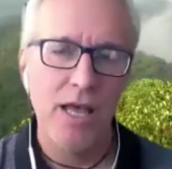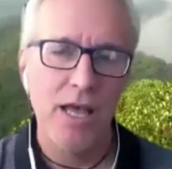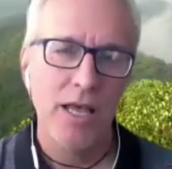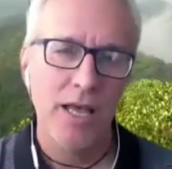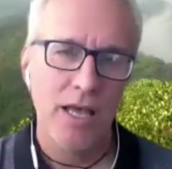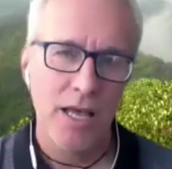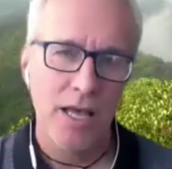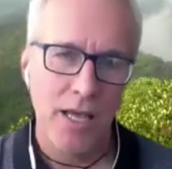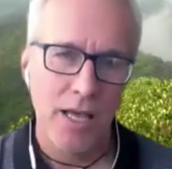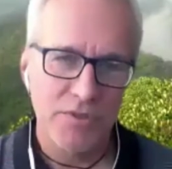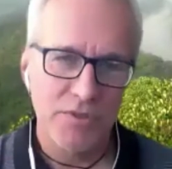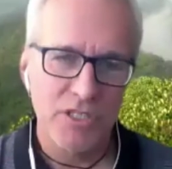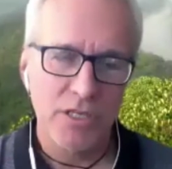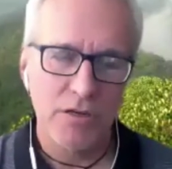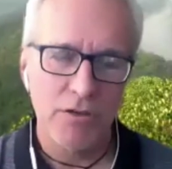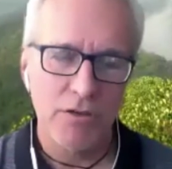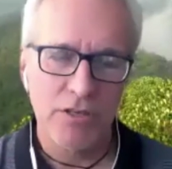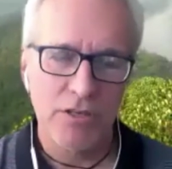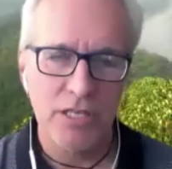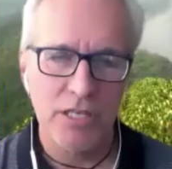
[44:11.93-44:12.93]
I'm still
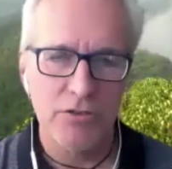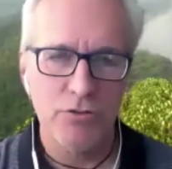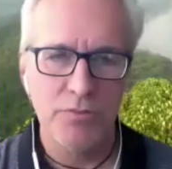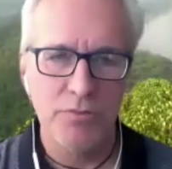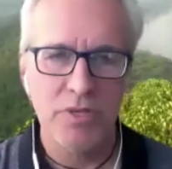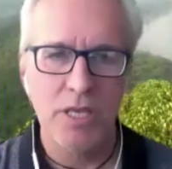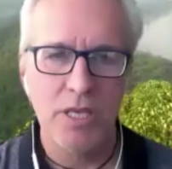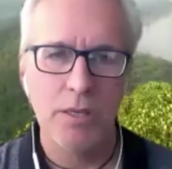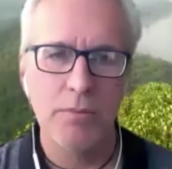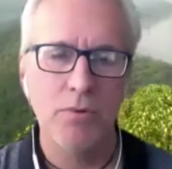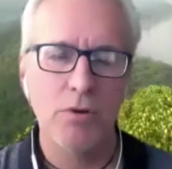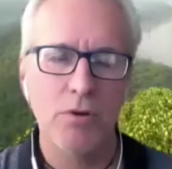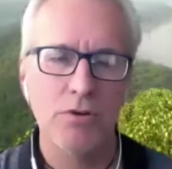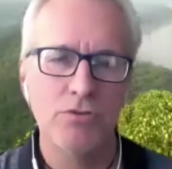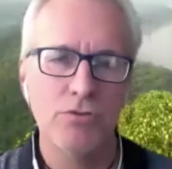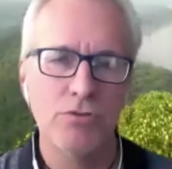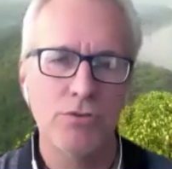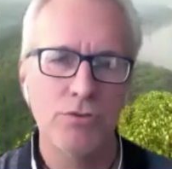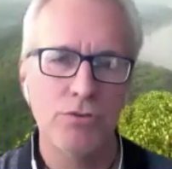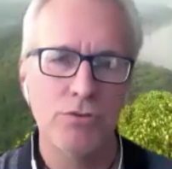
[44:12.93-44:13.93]
lucky to be able
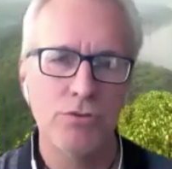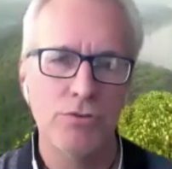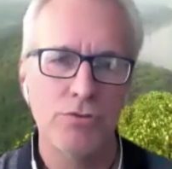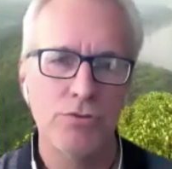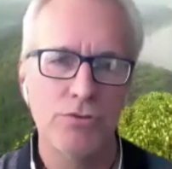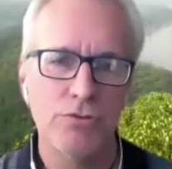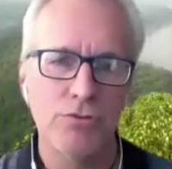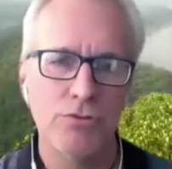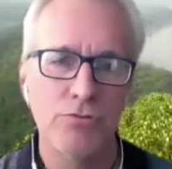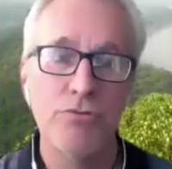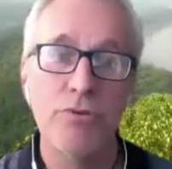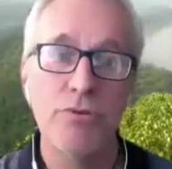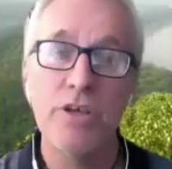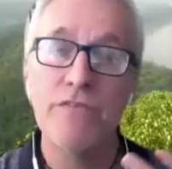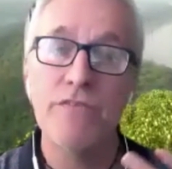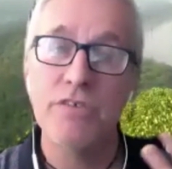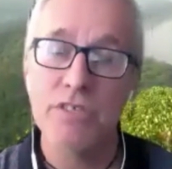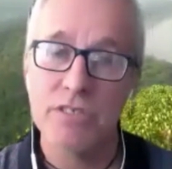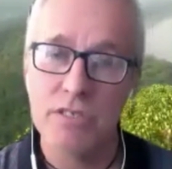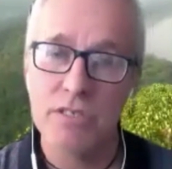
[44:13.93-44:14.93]
to
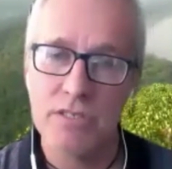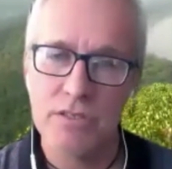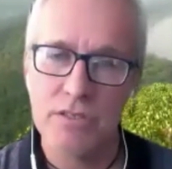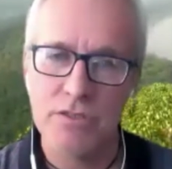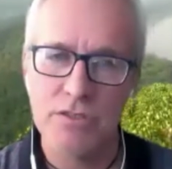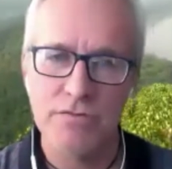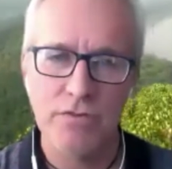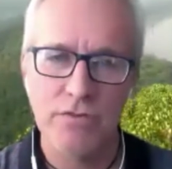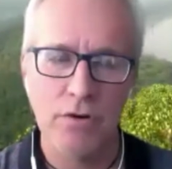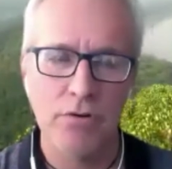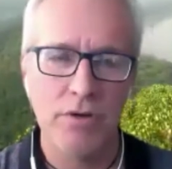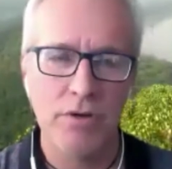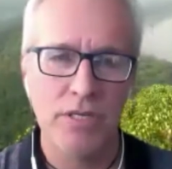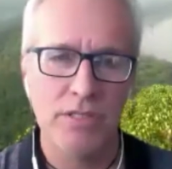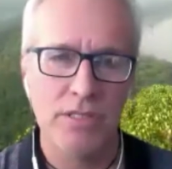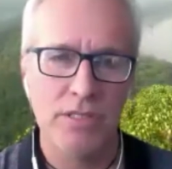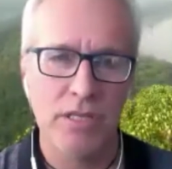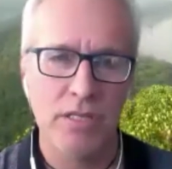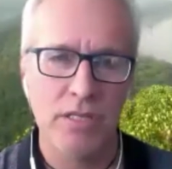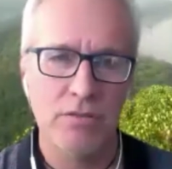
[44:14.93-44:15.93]
revisit this forest
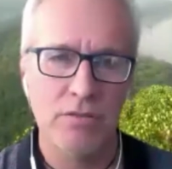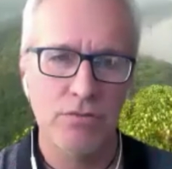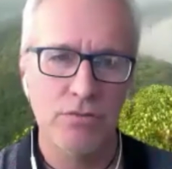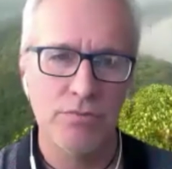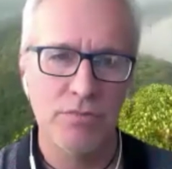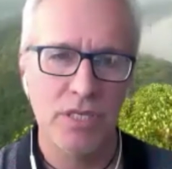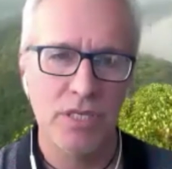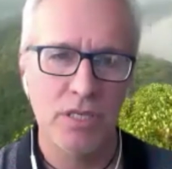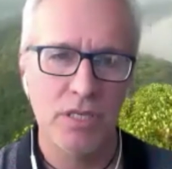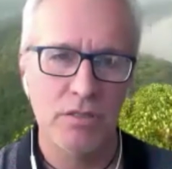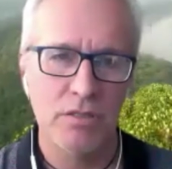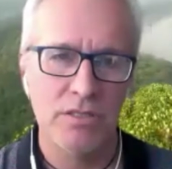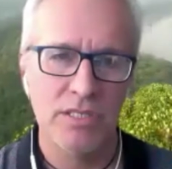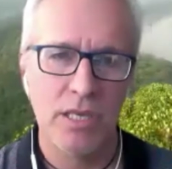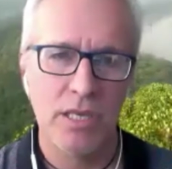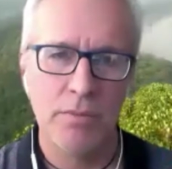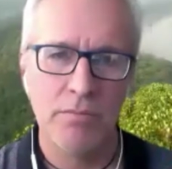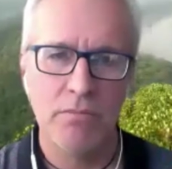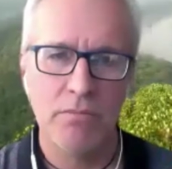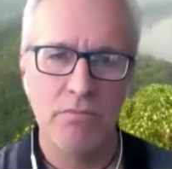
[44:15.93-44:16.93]
and to be in the
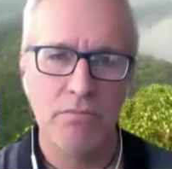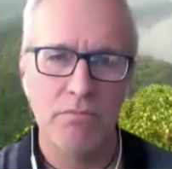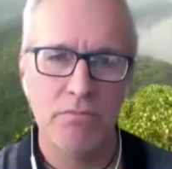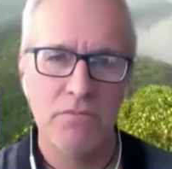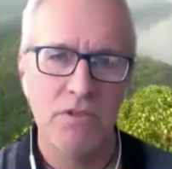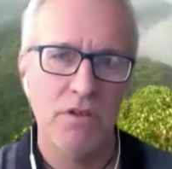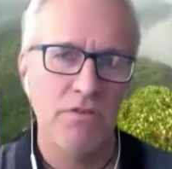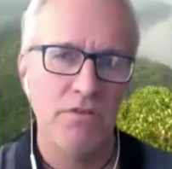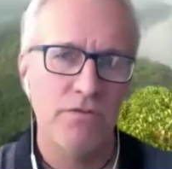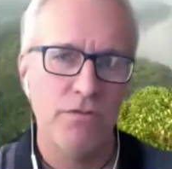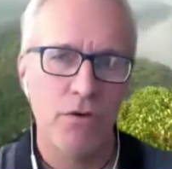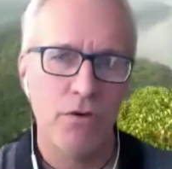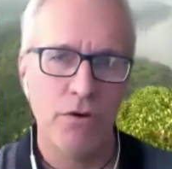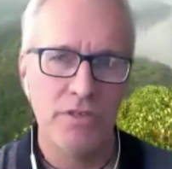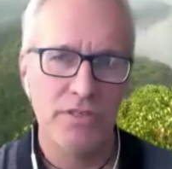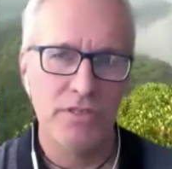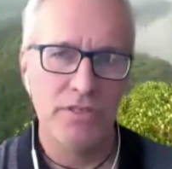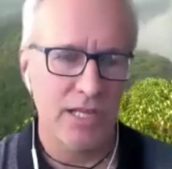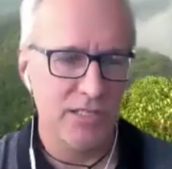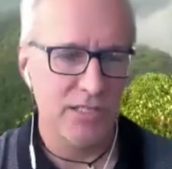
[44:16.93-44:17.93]
same forest
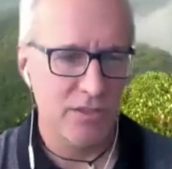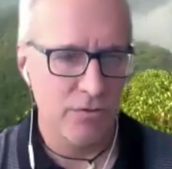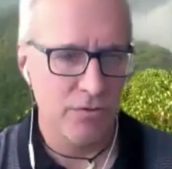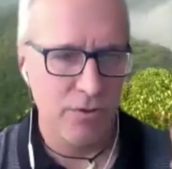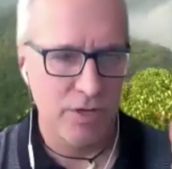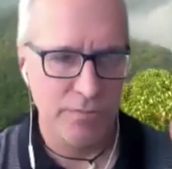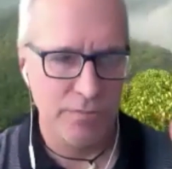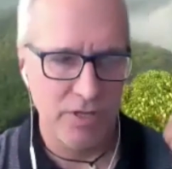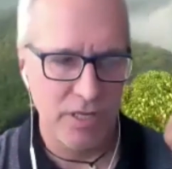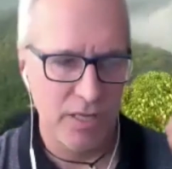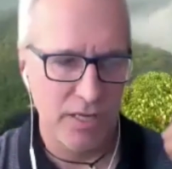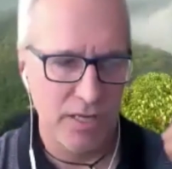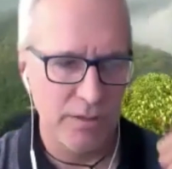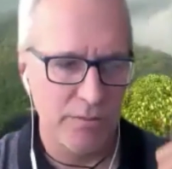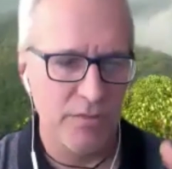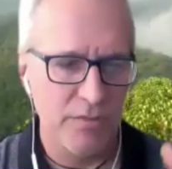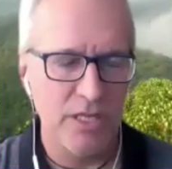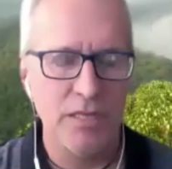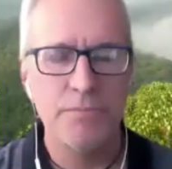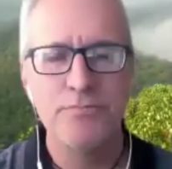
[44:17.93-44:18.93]
as the one behind
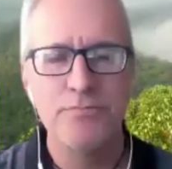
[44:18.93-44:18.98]
me.